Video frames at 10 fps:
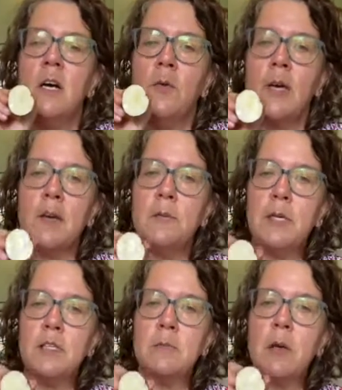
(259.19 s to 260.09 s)
We get a
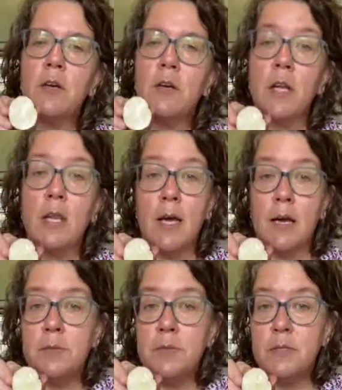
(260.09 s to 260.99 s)
much smaller
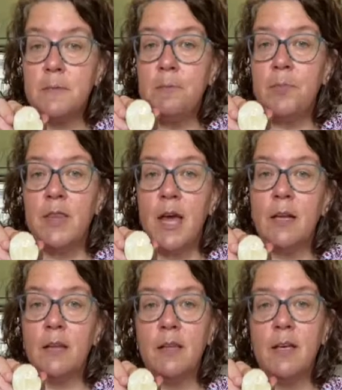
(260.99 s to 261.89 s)
ellipse.
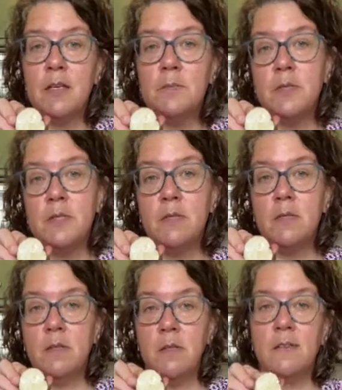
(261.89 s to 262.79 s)
That ellipse
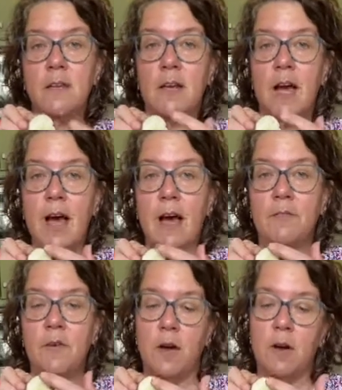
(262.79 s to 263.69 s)
is gonna have